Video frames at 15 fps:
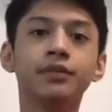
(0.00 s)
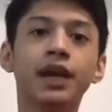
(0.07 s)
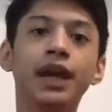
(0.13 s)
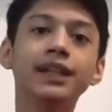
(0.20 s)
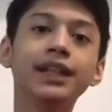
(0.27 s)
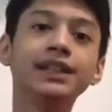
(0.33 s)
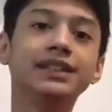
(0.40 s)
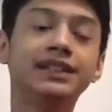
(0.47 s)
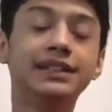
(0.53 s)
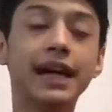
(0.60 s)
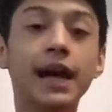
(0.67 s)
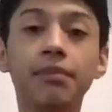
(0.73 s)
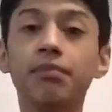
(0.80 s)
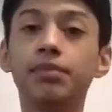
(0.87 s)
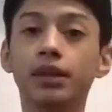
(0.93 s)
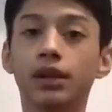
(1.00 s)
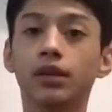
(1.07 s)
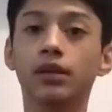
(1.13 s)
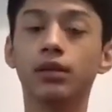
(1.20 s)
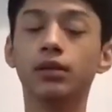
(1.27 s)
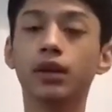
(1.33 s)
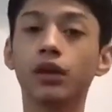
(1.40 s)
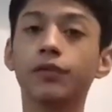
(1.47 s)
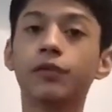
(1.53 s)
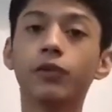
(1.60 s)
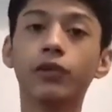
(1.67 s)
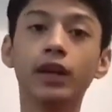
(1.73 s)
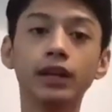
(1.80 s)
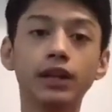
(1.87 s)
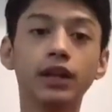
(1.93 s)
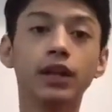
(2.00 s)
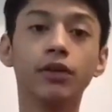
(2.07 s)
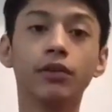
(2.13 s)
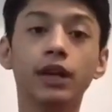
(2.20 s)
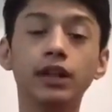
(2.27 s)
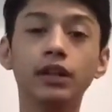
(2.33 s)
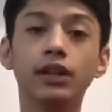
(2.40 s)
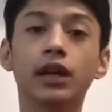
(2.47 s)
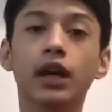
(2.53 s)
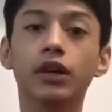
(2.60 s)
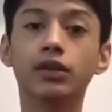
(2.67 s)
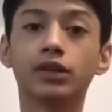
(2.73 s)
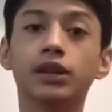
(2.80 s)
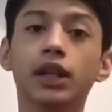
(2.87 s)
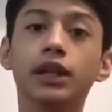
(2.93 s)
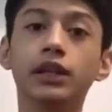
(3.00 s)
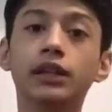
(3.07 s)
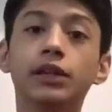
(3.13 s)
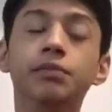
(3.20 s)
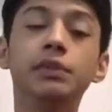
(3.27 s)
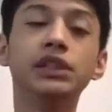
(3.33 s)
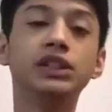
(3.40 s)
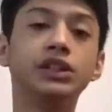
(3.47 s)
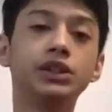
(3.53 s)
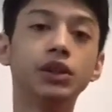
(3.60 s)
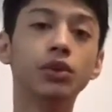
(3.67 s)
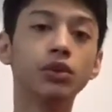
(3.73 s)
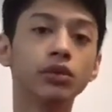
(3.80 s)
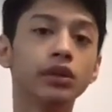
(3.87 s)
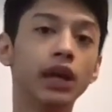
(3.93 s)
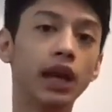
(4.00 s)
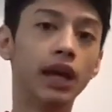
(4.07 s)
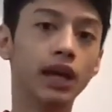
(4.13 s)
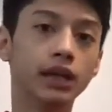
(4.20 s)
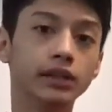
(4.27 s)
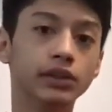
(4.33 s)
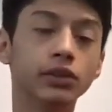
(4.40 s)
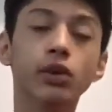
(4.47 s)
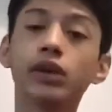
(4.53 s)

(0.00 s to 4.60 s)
An example of creating a writing outline can be shown as or